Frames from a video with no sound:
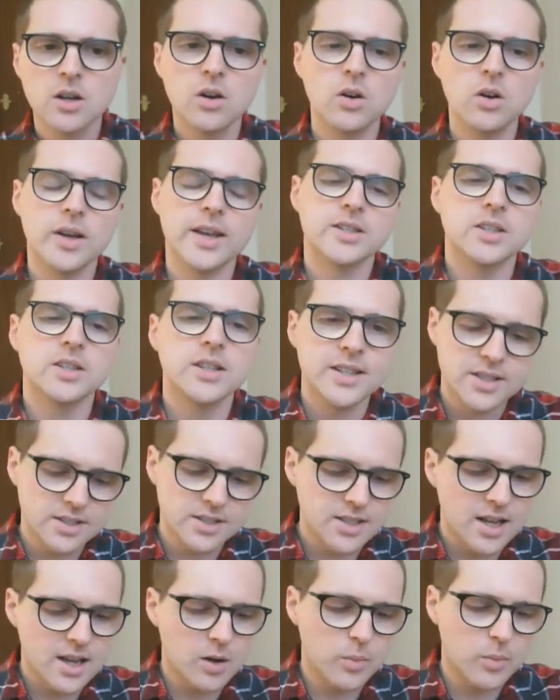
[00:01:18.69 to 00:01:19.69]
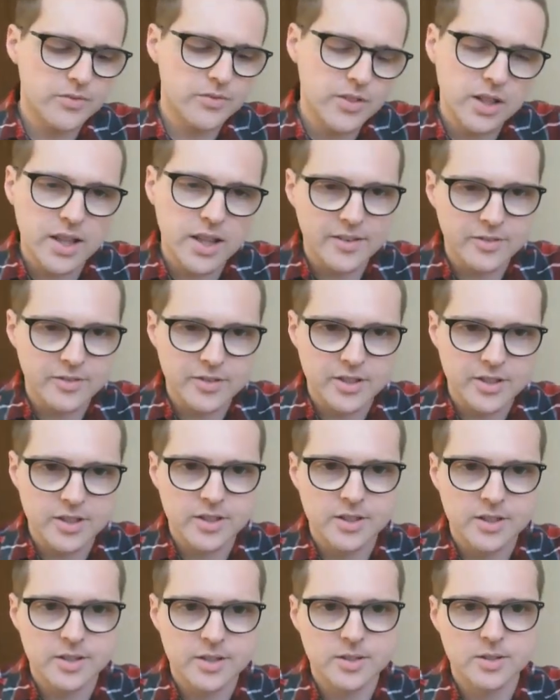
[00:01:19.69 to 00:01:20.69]
Okay, so let's start with the left
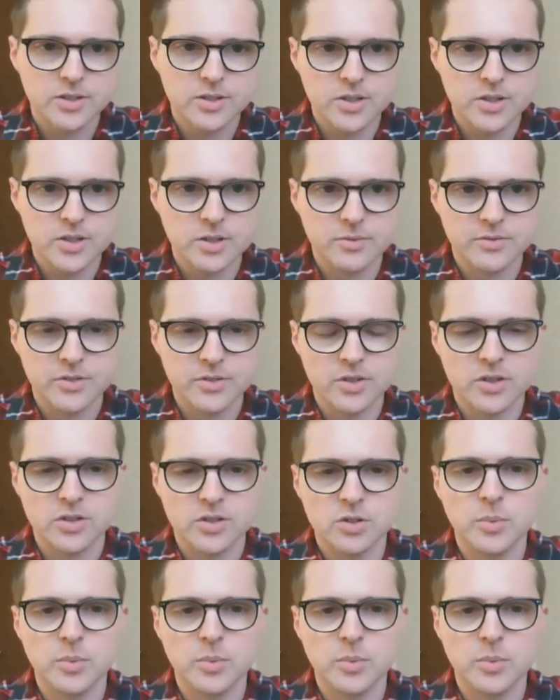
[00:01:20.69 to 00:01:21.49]
term first.